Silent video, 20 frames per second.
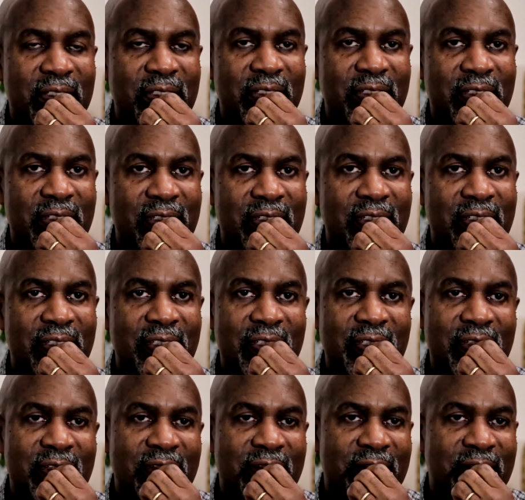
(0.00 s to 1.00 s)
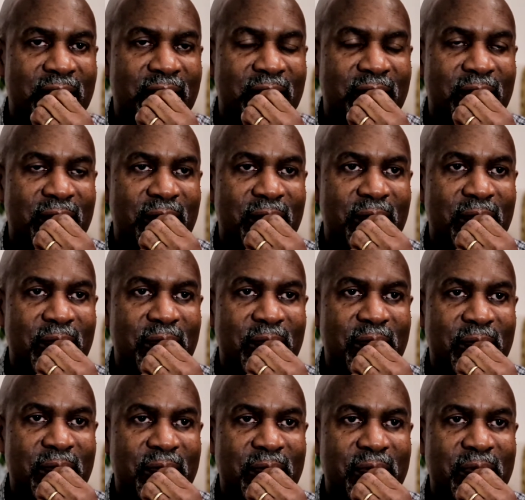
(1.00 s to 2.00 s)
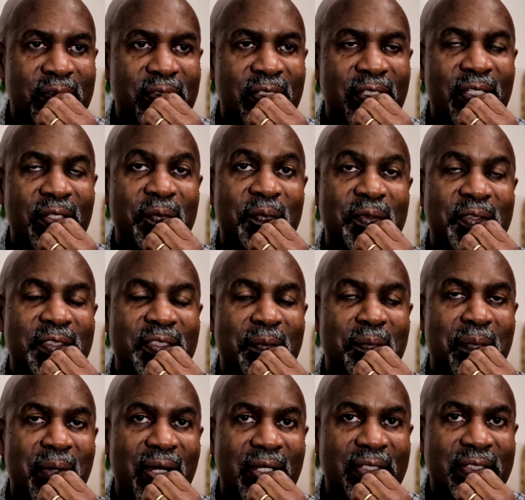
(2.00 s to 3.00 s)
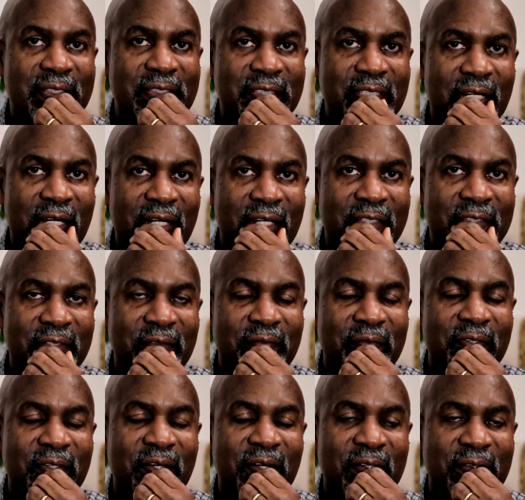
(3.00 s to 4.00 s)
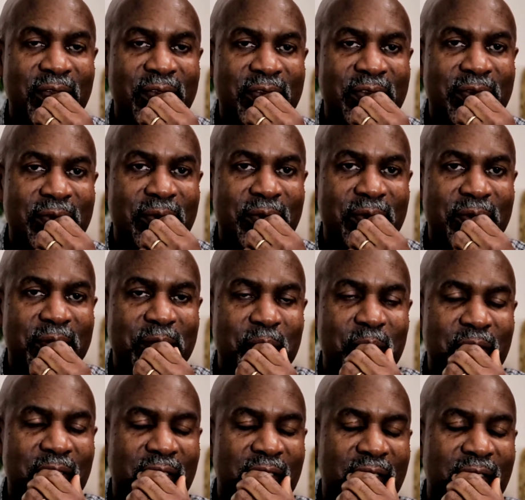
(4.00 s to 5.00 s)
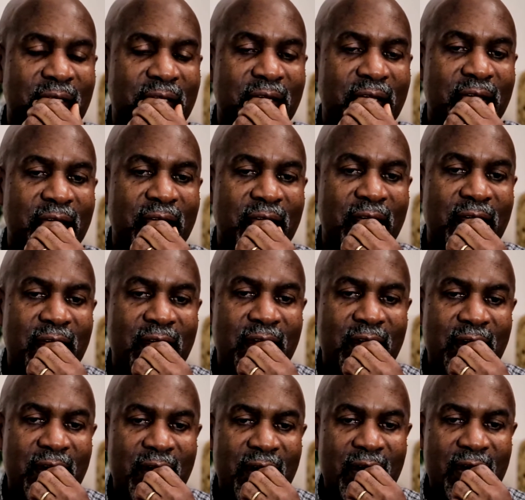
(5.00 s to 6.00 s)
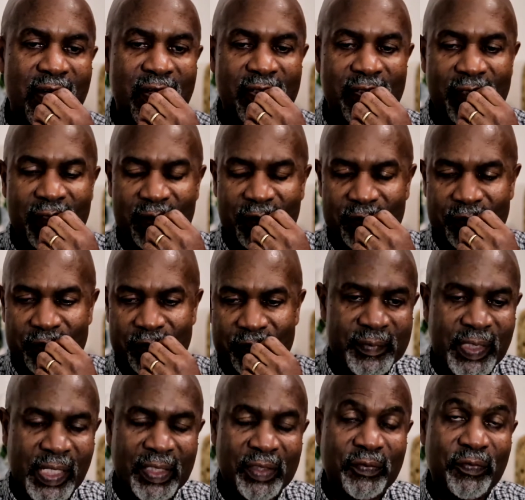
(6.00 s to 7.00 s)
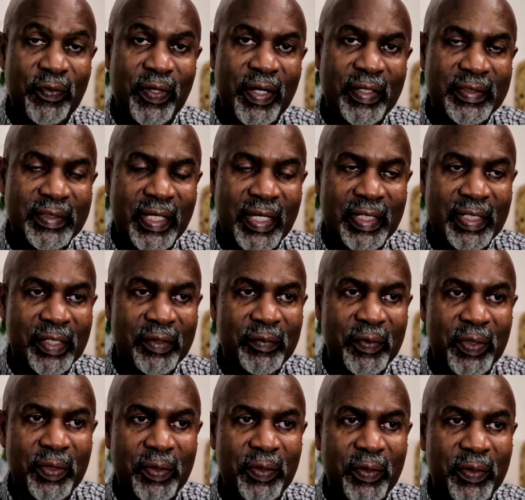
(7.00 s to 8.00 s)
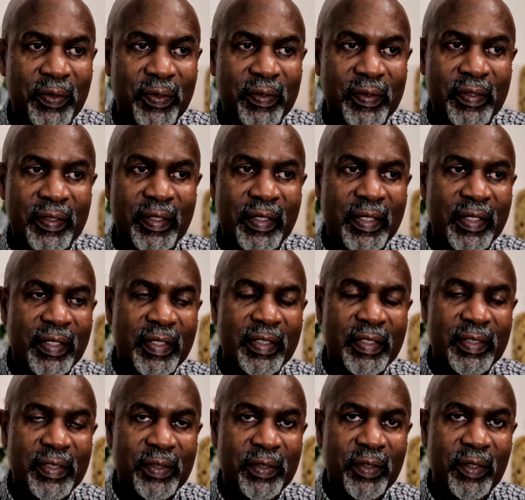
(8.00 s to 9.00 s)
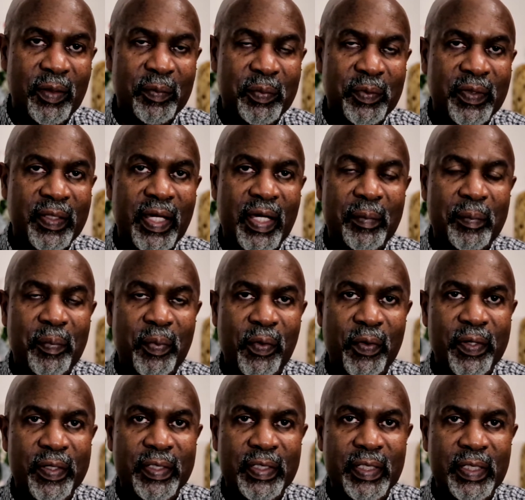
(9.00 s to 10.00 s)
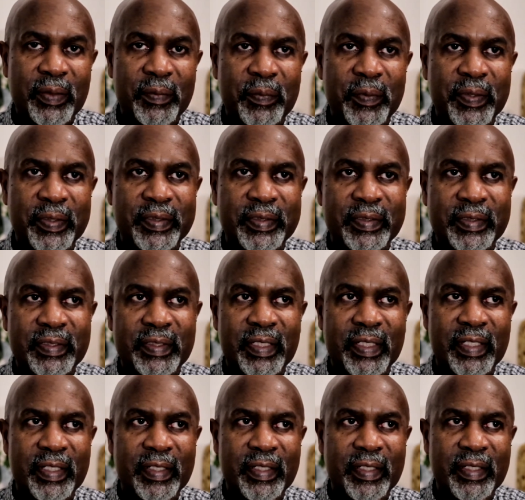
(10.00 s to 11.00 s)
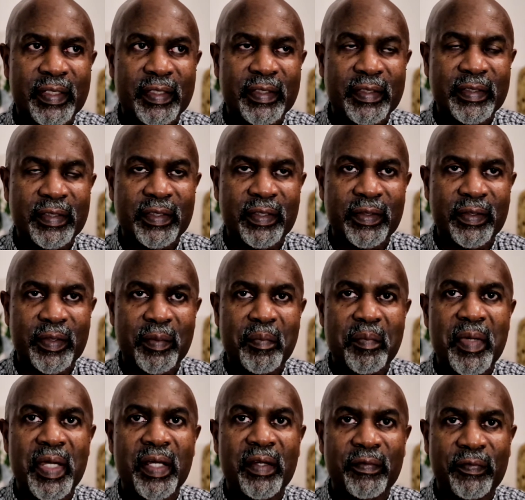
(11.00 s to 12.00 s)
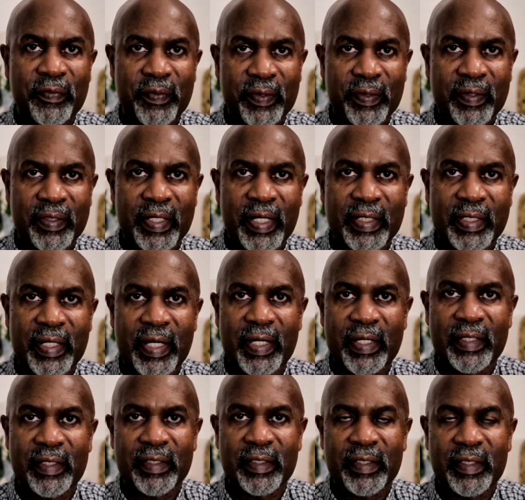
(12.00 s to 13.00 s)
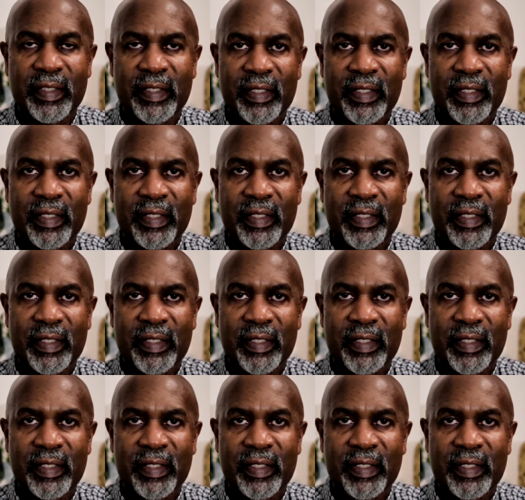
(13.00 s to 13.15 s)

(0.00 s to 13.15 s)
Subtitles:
he was the man in charge of the house, so to speak. And as far as I can recall, you know, up to that point, he was the you know, the male figure that I